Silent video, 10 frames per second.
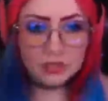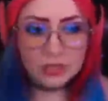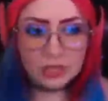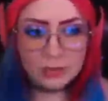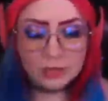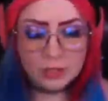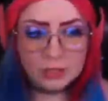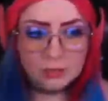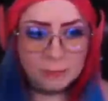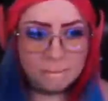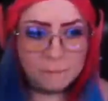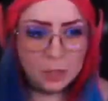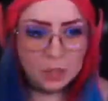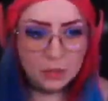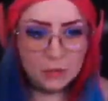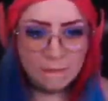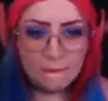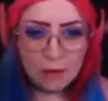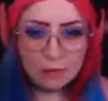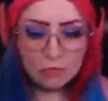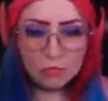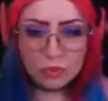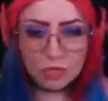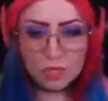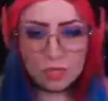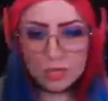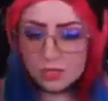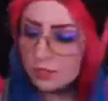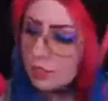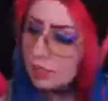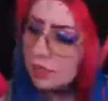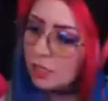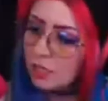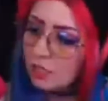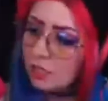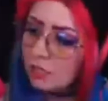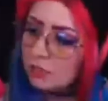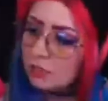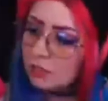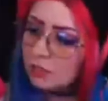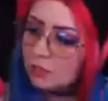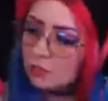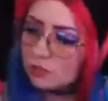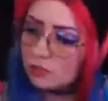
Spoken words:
that one done. All right, let's kick the ass.